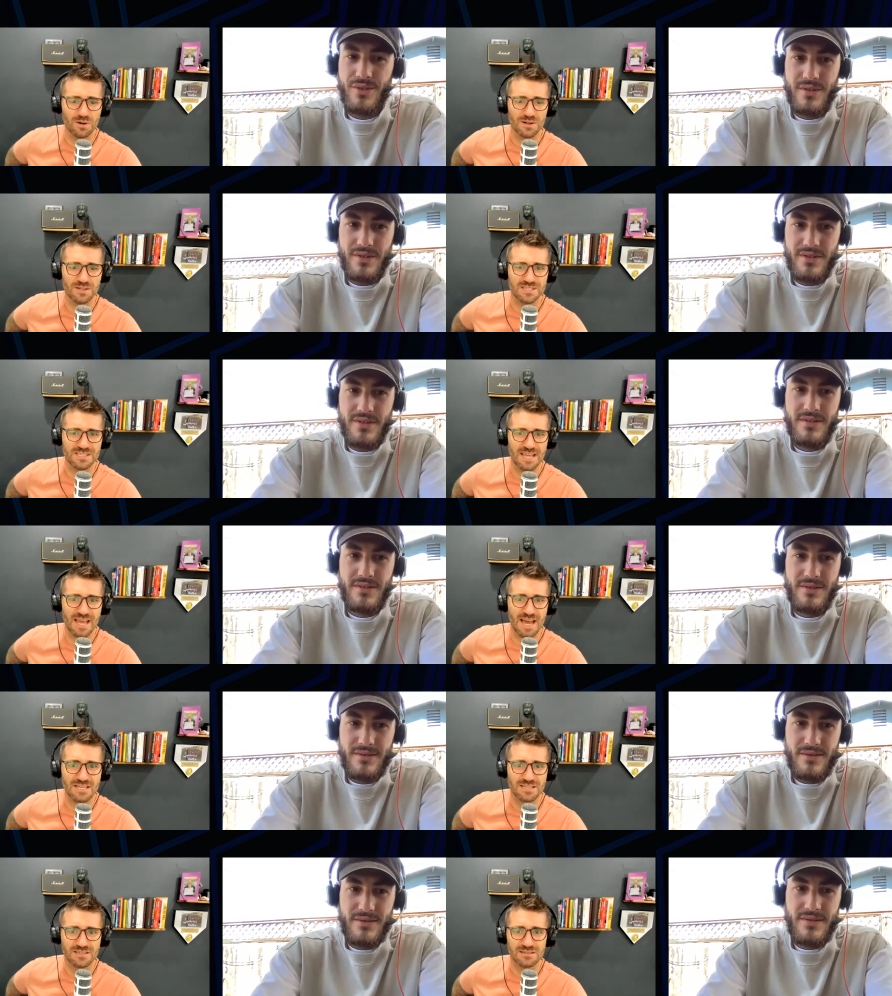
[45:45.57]
Speaker 1: true. in
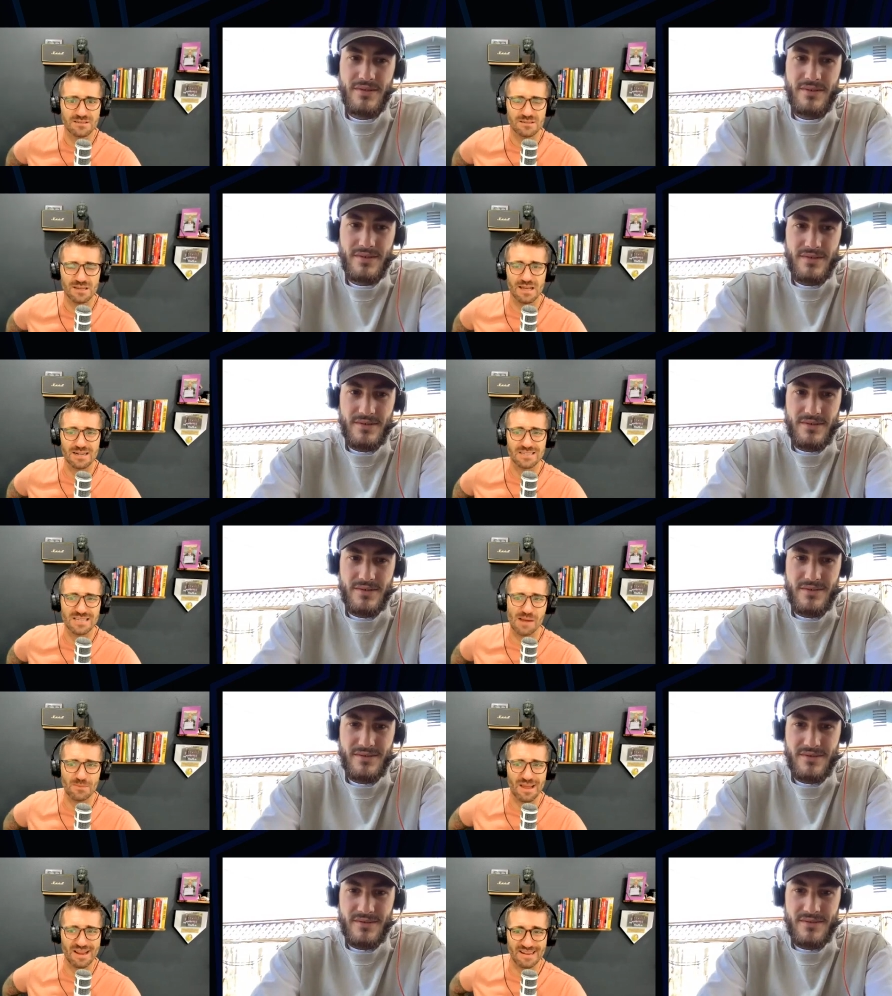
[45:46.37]
CS at a
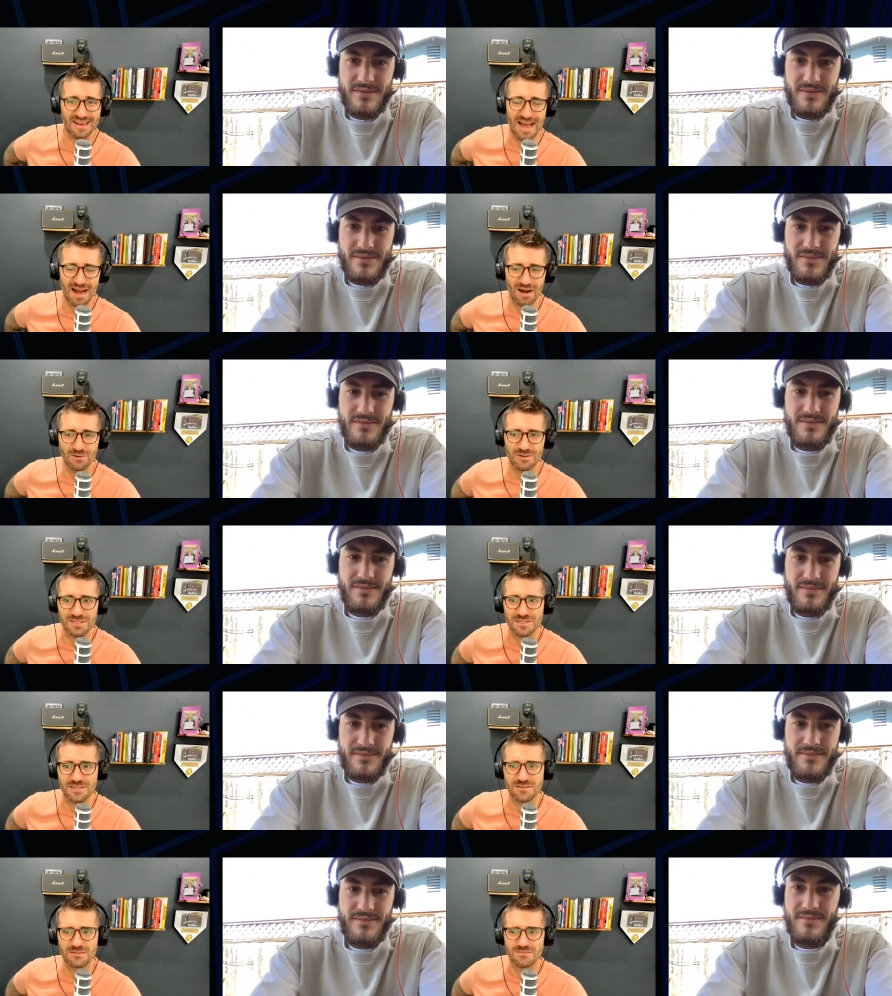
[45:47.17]
time like now
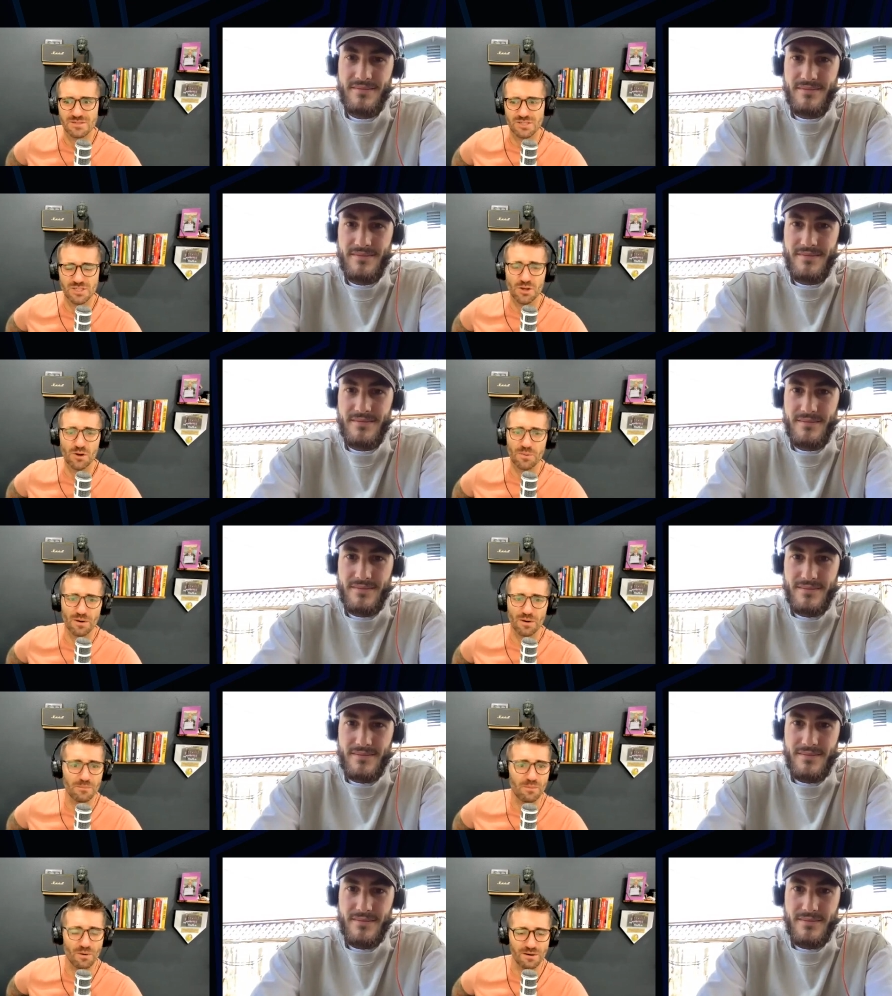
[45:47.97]
is super
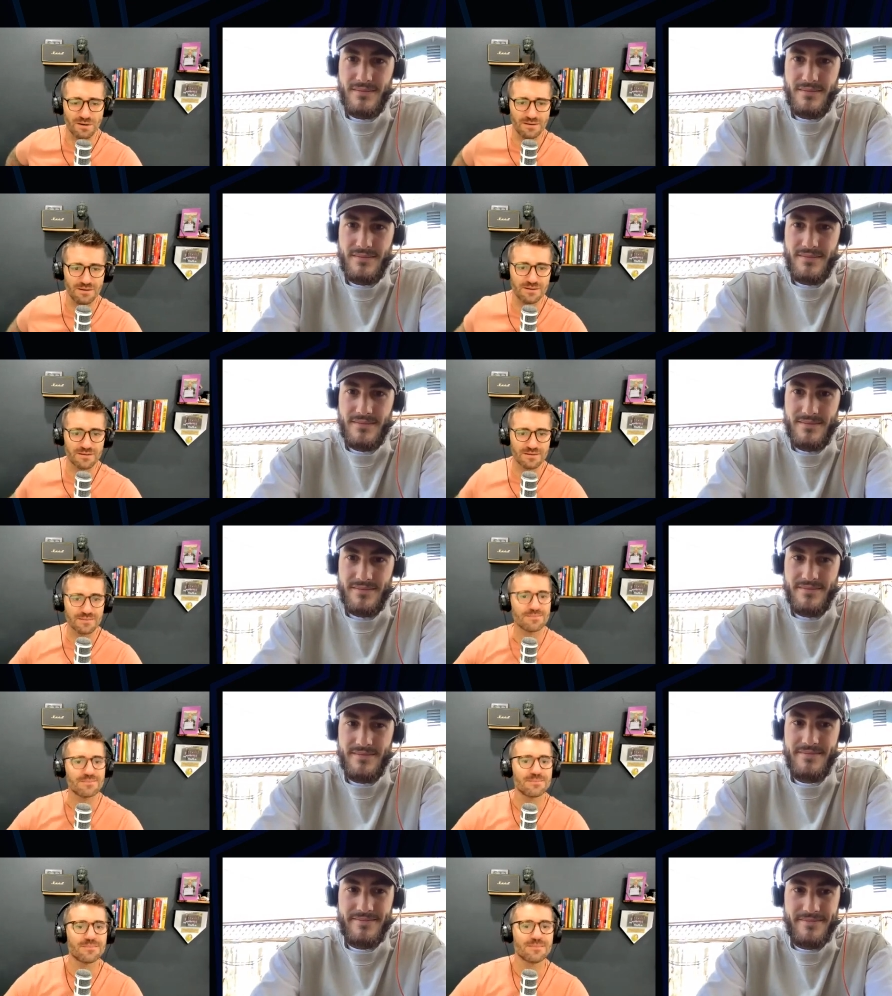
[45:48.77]
important.
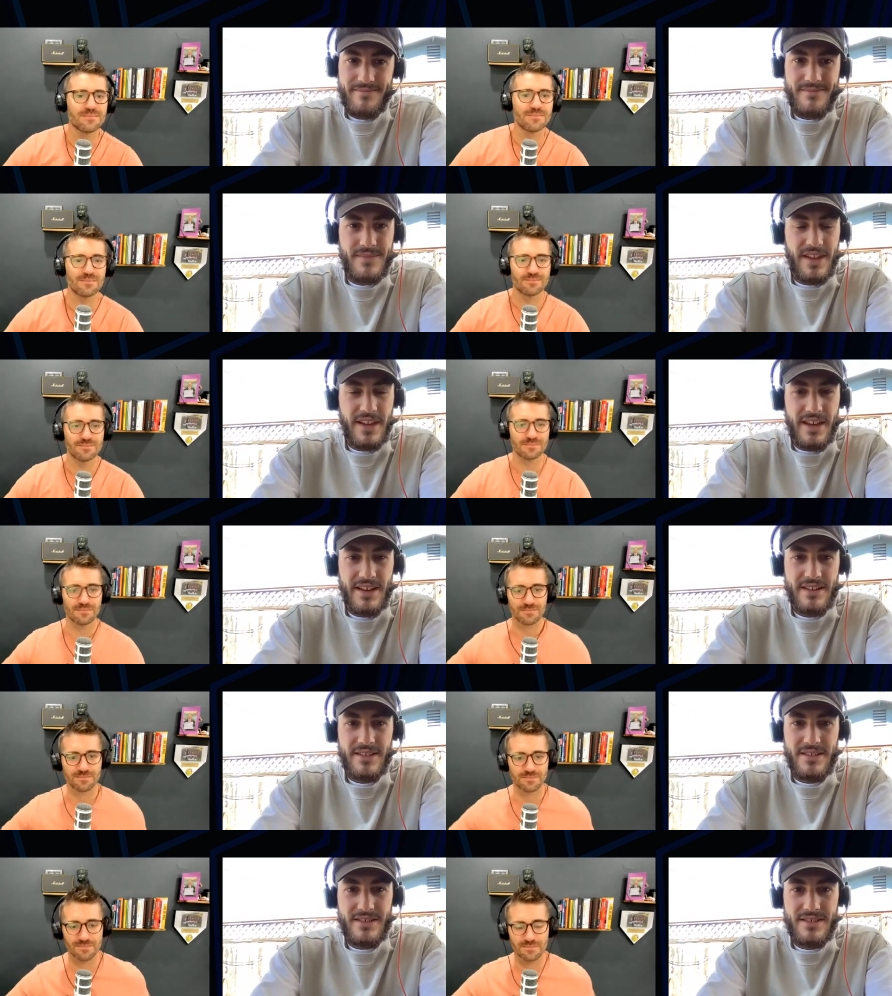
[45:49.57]

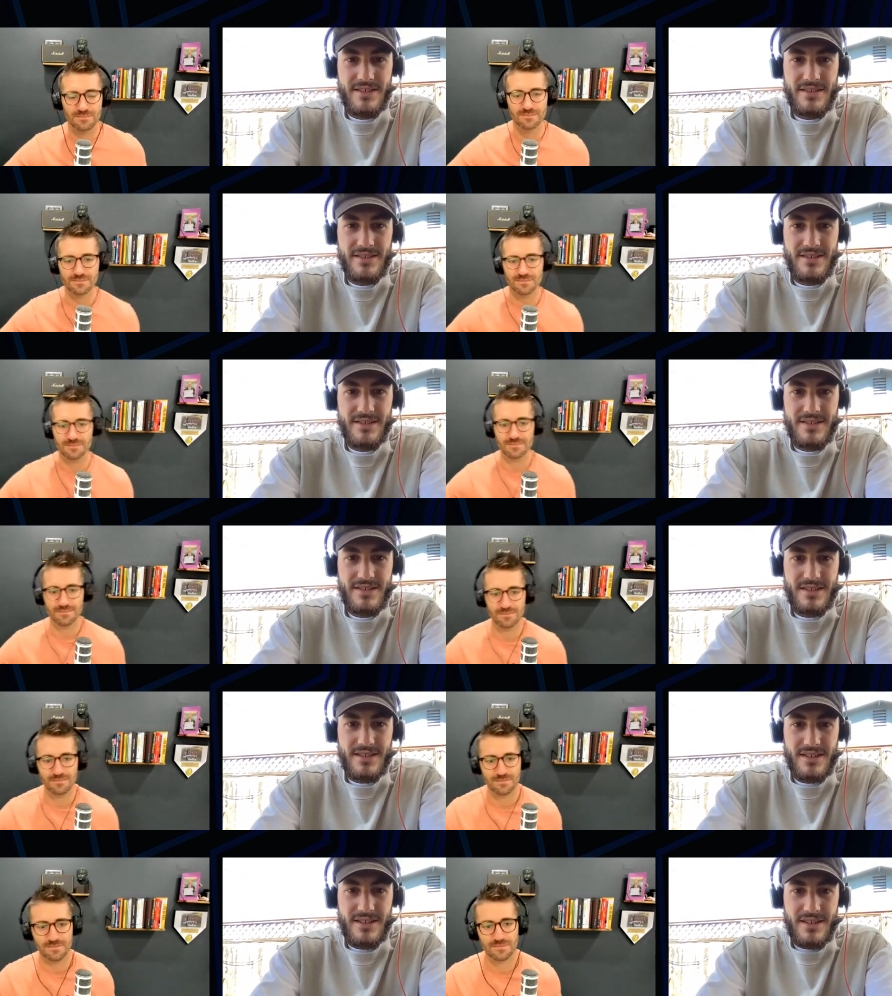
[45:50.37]
Yeah.
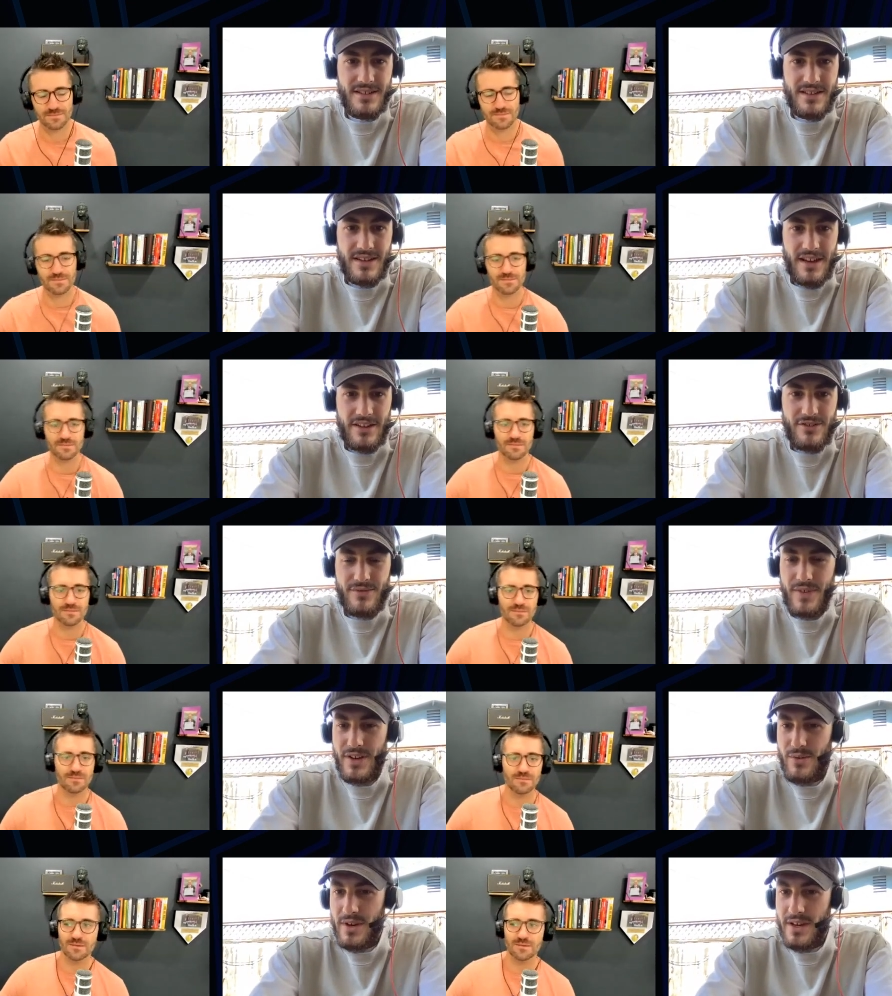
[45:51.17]
Speaker 2: I should
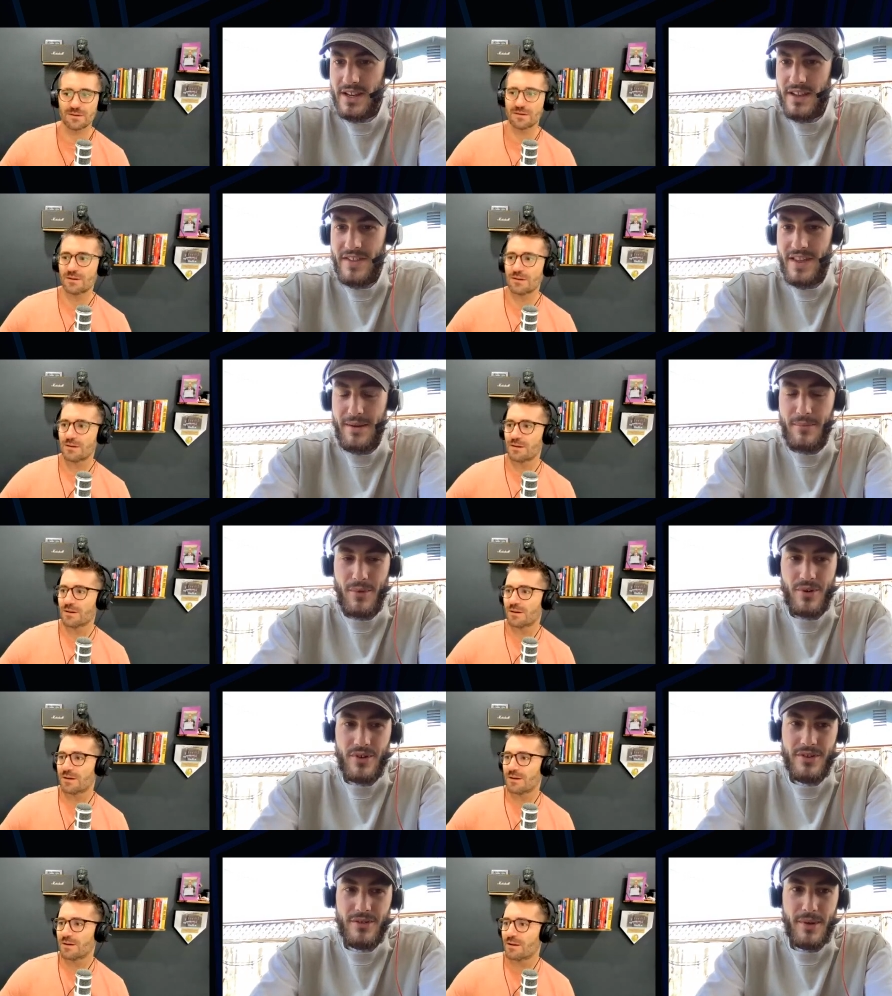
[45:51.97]
find a way to get that
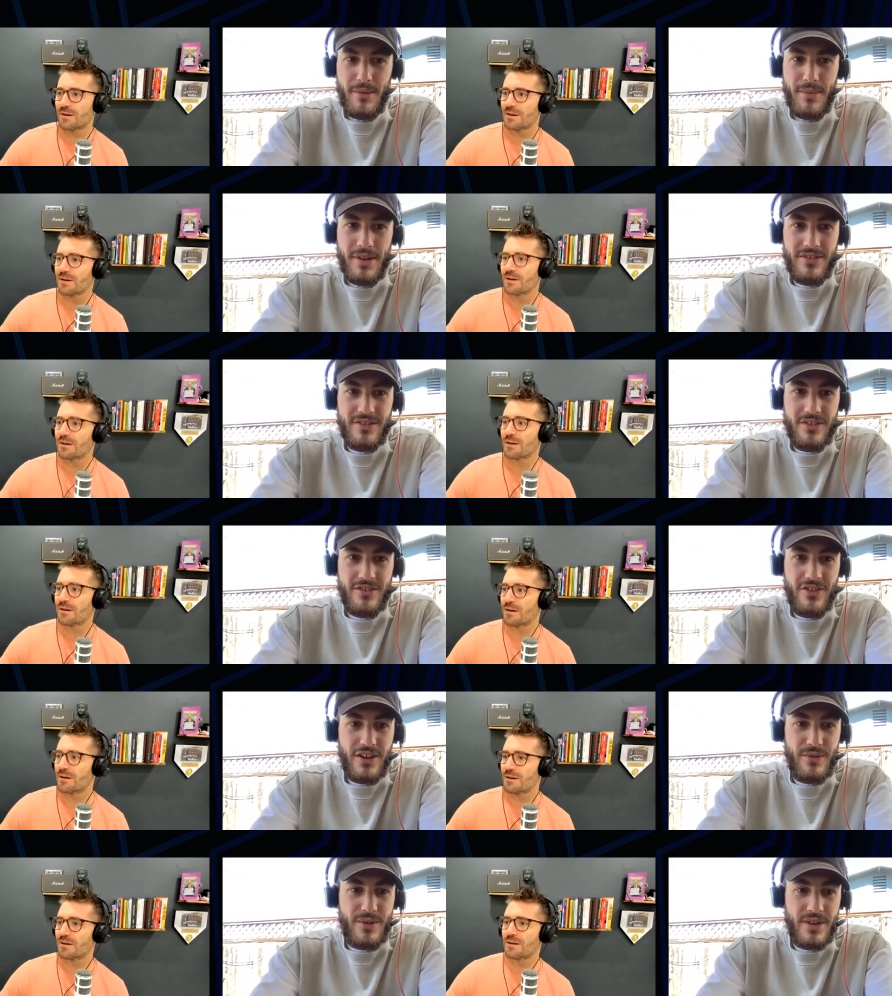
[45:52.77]
more into my
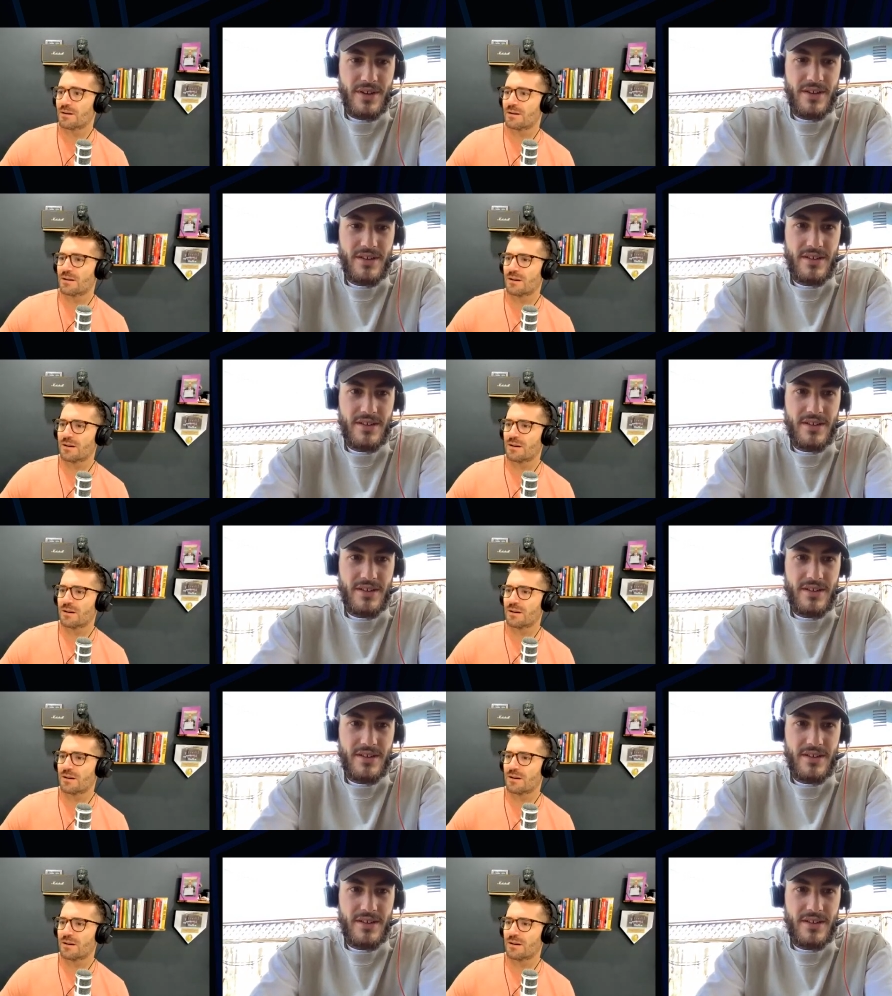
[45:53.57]
message anyway.